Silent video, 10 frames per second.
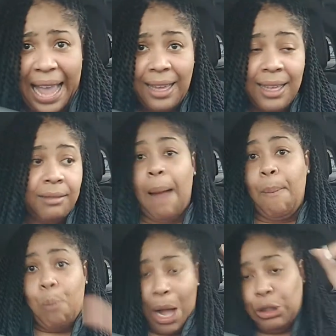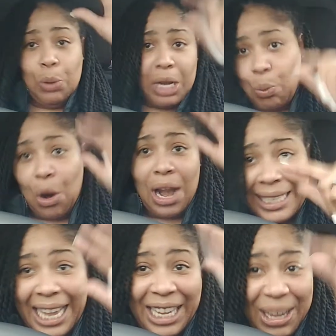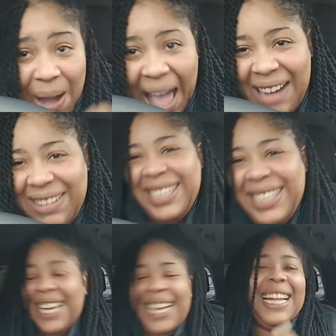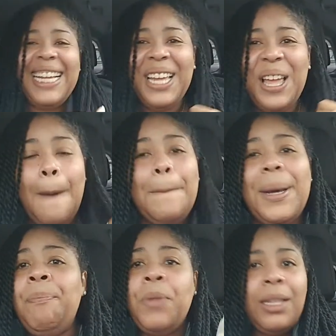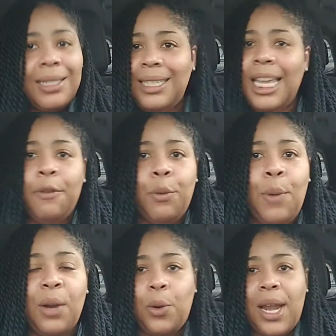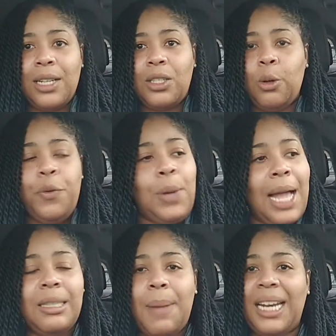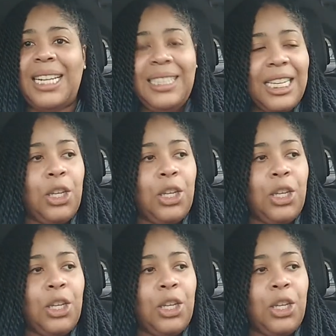I brought you in this world. I take you out. But give credit where credit is due. If you got somebody that's in your